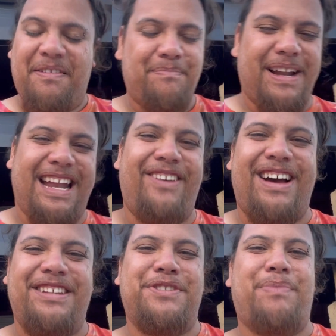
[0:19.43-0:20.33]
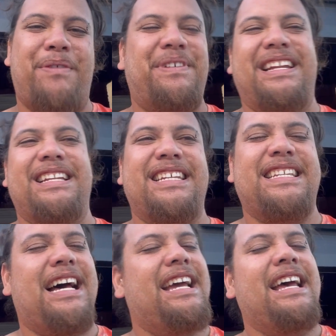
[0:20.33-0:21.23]
But anyway, just popping in to
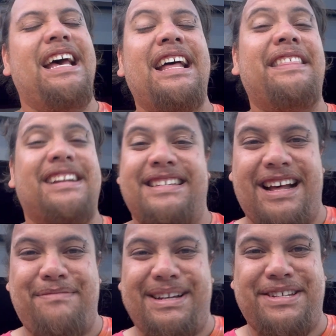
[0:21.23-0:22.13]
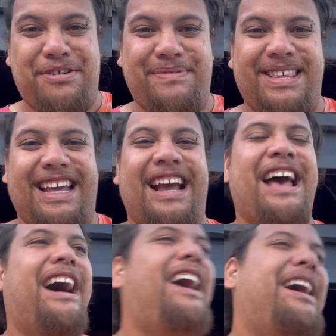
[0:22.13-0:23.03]
say that I started my scuba thing.
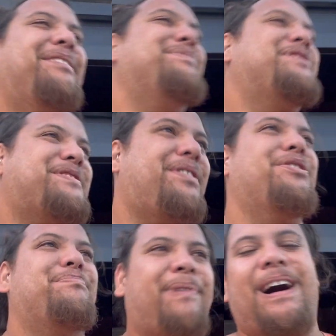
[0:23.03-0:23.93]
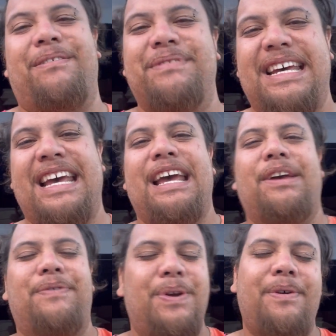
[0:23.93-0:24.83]
I am so pumped.
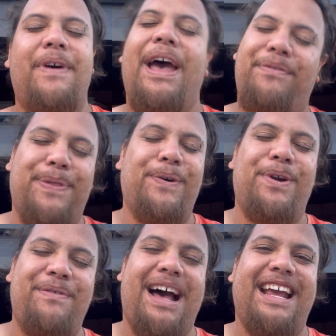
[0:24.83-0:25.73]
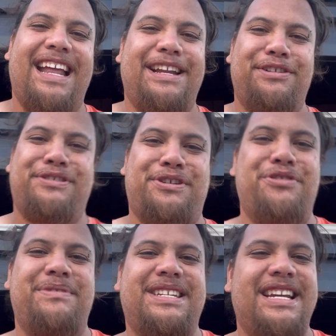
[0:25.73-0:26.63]
If you have ever thought about getting your
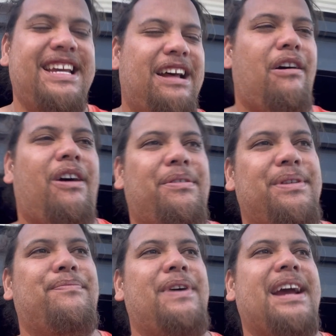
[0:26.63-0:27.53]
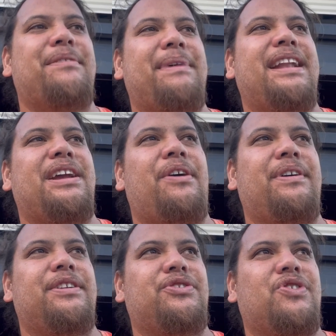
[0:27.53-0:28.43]
scuba ticket, I would recommend
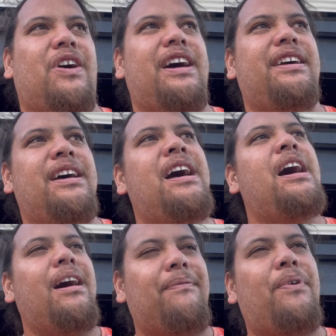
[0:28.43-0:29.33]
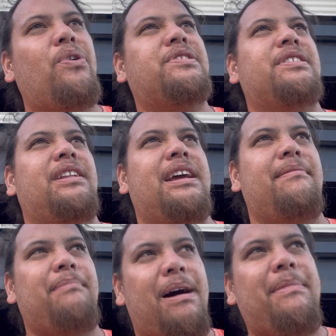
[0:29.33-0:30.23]
going and trying it. Unfortunately,
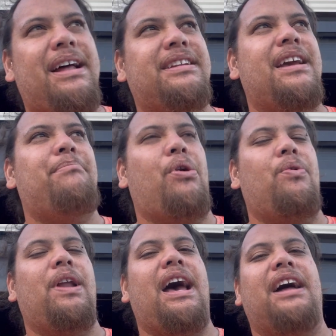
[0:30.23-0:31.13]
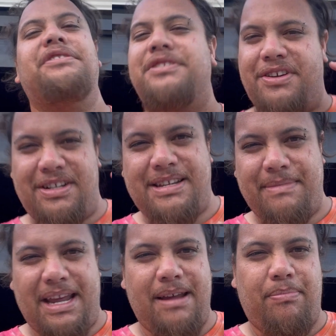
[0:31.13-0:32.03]
mum had to get pulled out. She's got some
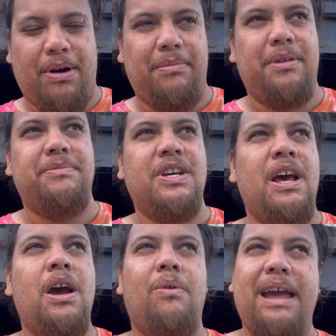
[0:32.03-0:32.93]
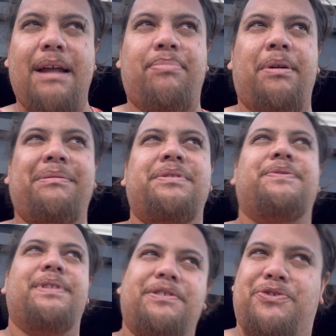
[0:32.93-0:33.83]
ear problems. We had problems
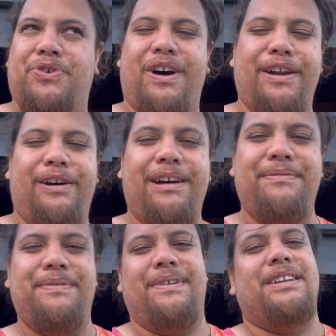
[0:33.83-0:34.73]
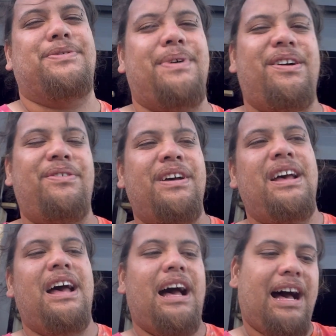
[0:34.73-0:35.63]
with the dry dive as well,
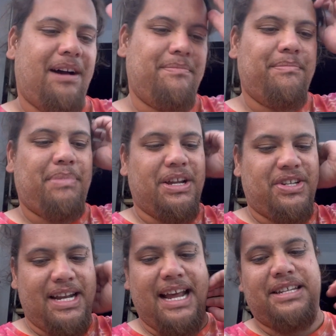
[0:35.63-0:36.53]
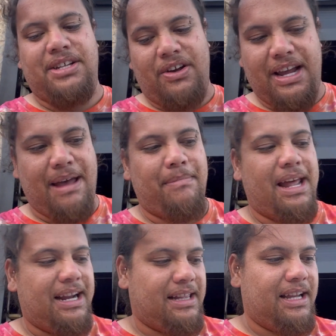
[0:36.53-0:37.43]
um, but she needs to go get
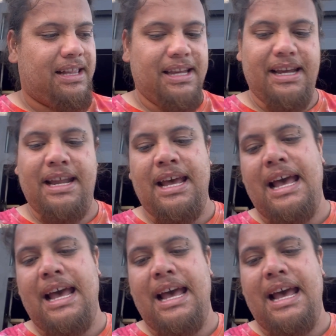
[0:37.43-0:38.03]
medically cleared.